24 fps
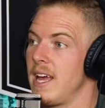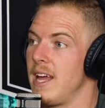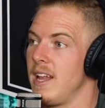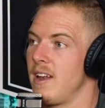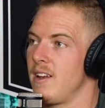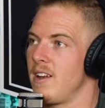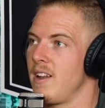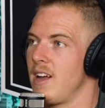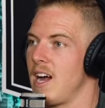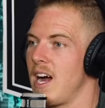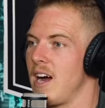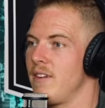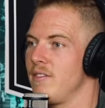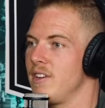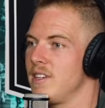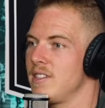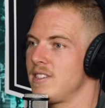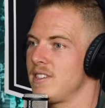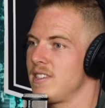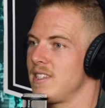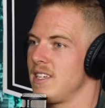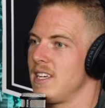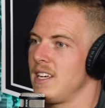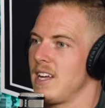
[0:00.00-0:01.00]
and
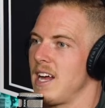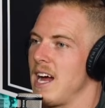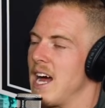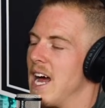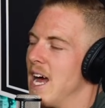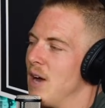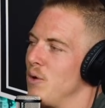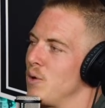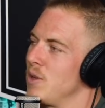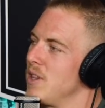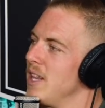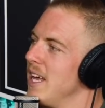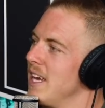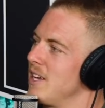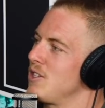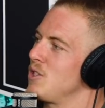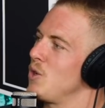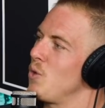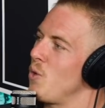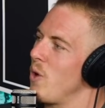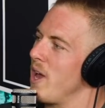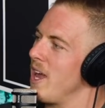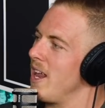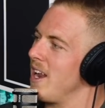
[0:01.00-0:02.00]
obviously I would like
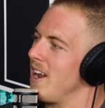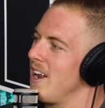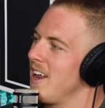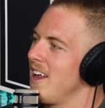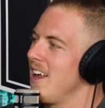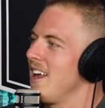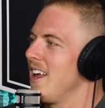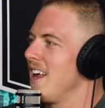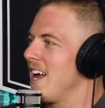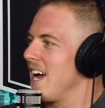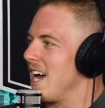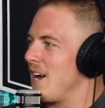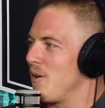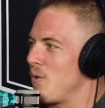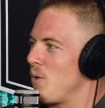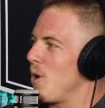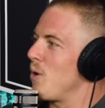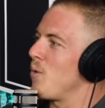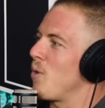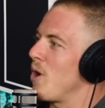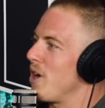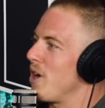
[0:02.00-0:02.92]
to win. I, I